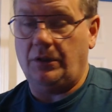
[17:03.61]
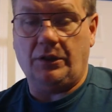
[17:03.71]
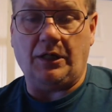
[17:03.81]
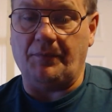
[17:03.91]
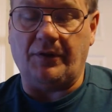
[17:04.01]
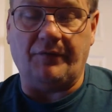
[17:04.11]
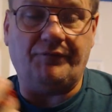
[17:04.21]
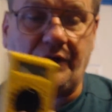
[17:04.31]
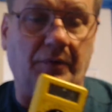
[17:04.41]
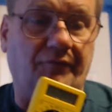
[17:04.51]
You come to
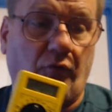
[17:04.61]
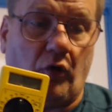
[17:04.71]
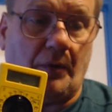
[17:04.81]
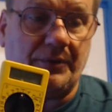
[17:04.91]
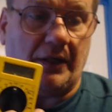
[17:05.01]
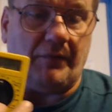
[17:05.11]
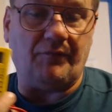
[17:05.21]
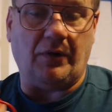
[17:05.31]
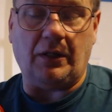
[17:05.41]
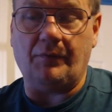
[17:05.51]
some of the forums I'm
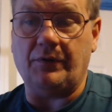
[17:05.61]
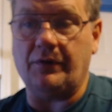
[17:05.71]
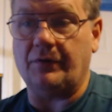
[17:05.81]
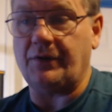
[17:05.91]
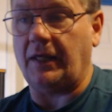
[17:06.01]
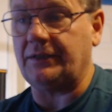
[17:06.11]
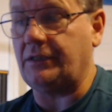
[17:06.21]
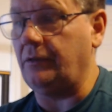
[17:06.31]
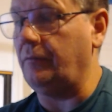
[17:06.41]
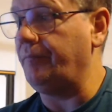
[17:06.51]
involved in, they'll ask
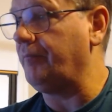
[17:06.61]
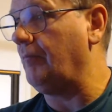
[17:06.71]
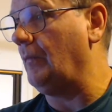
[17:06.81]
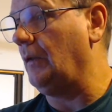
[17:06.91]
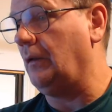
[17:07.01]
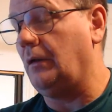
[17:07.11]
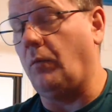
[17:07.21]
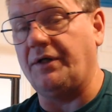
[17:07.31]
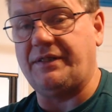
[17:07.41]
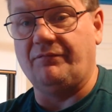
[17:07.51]
you,
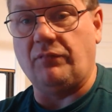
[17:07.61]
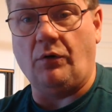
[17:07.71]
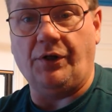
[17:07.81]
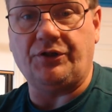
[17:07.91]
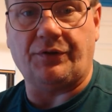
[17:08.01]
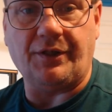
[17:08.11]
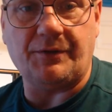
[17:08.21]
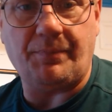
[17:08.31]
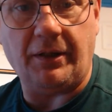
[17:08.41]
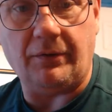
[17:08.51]
what's the voltage at this
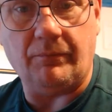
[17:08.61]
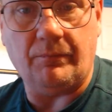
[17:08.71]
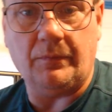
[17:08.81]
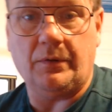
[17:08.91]
pin?